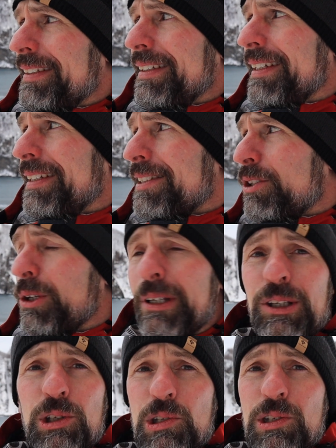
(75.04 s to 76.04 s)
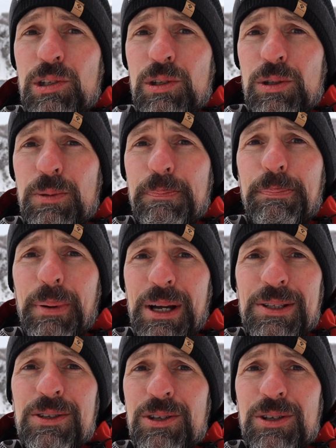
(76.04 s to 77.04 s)
is looking to
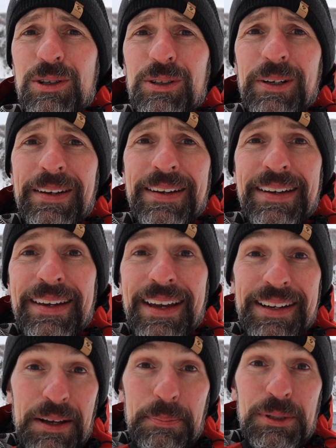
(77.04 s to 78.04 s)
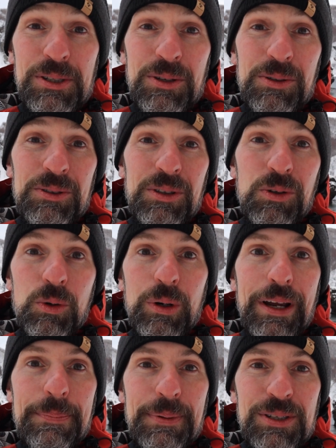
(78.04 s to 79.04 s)
sponsor an episode
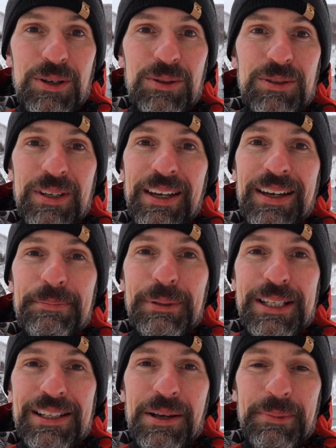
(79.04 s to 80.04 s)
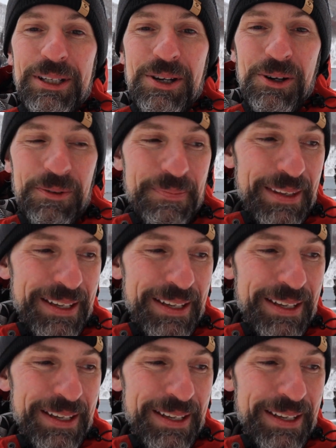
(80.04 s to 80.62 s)
or episodes, please let me know.